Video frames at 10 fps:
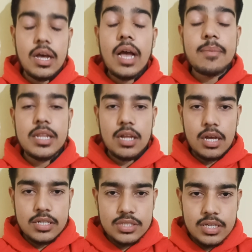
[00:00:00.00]
I mean
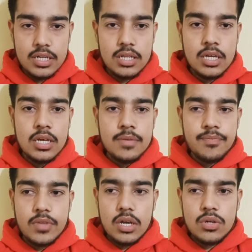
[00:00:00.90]
unskilled,
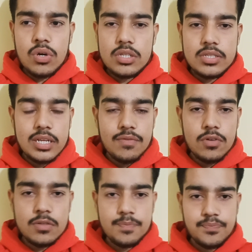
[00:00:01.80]
not
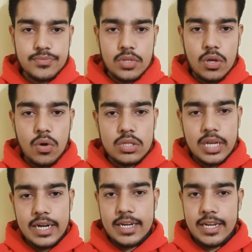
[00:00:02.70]
skillful or
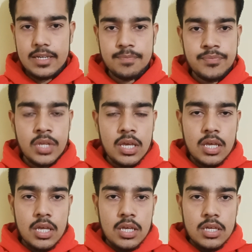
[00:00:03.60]
threatening.
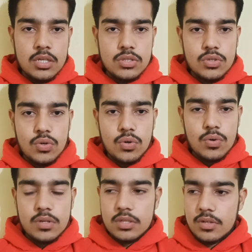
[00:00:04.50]

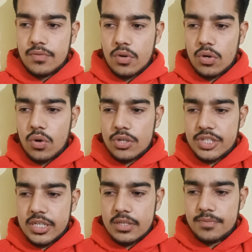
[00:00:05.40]
So for
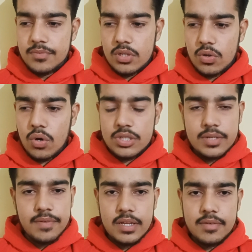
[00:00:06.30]
gauche,
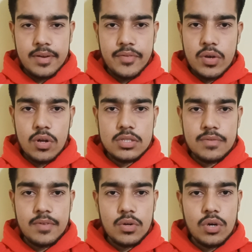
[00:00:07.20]
when we call
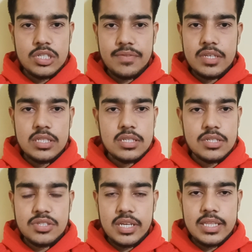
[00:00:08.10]
someone gauche, we
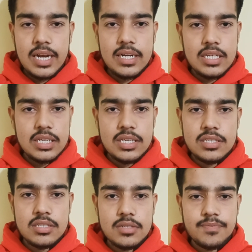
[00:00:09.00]
just say that he
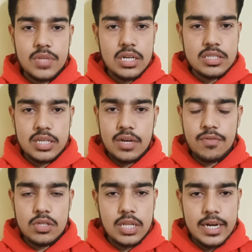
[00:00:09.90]
is
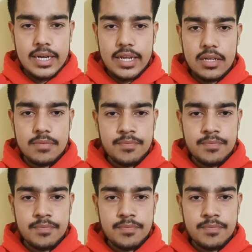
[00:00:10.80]
unskillful, threatening,